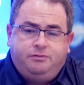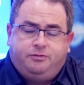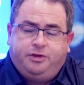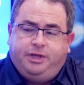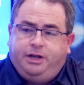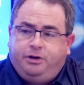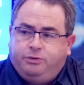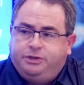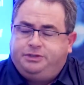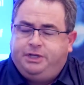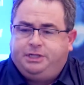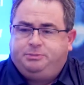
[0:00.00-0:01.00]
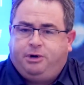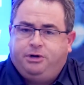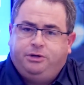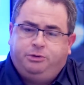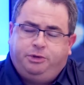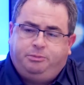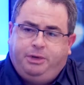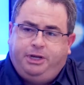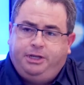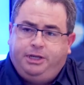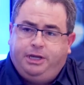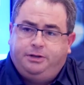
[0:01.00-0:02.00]
For that, Arista has partnered with
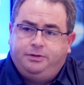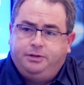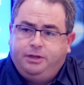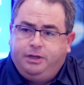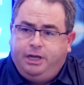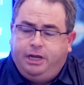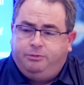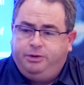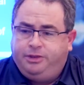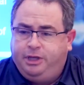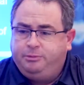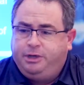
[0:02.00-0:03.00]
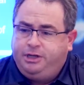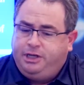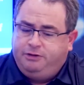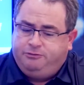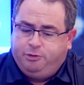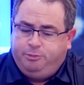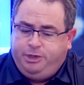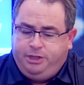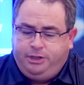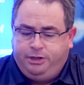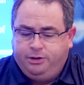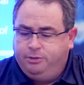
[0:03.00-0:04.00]
Medigate, and we thank Medigate for
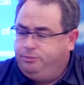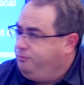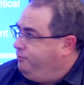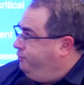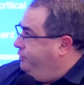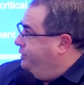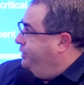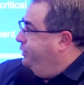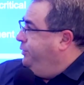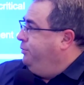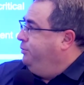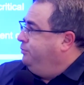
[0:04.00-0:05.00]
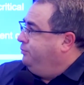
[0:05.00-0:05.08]
being here to